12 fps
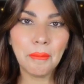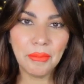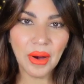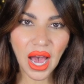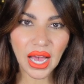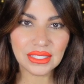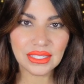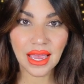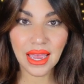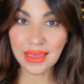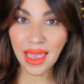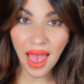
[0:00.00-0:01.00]
But
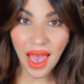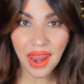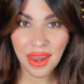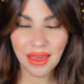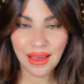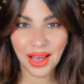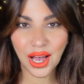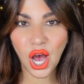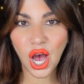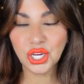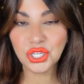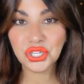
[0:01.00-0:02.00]
again,
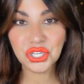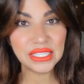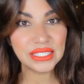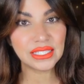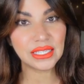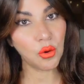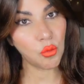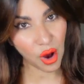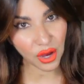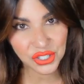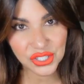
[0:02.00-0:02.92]
she's a water